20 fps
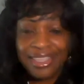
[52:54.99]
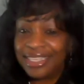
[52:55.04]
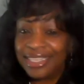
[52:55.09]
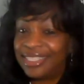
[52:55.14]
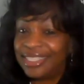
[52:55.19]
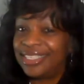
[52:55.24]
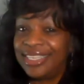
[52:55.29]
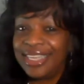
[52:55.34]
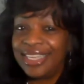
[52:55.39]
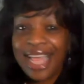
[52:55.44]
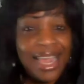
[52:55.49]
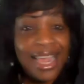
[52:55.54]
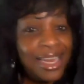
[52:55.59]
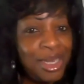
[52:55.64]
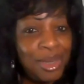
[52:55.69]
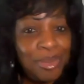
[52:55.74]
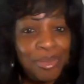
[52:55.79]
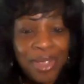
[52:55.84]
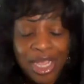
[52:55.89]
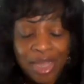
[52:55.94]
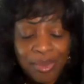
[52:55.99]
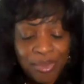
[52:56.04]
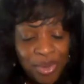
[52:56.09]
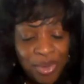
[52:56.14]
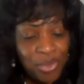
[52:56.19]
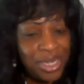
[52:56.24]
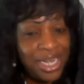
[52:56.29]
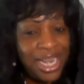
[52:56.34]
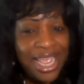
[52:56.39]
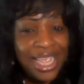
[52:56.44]
It's not in the paper.
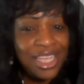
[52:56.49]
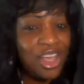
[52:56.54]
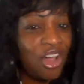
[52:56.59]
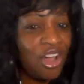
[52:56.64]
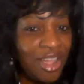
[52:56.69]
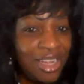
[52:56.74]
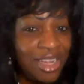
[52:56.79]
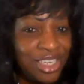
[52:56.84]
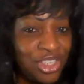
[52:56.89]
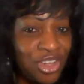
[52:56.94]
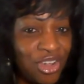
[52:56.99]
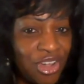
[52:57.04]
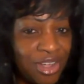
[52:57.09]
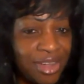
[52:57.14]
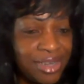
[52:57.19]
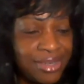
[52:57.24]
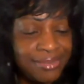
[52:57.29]
When they caught John,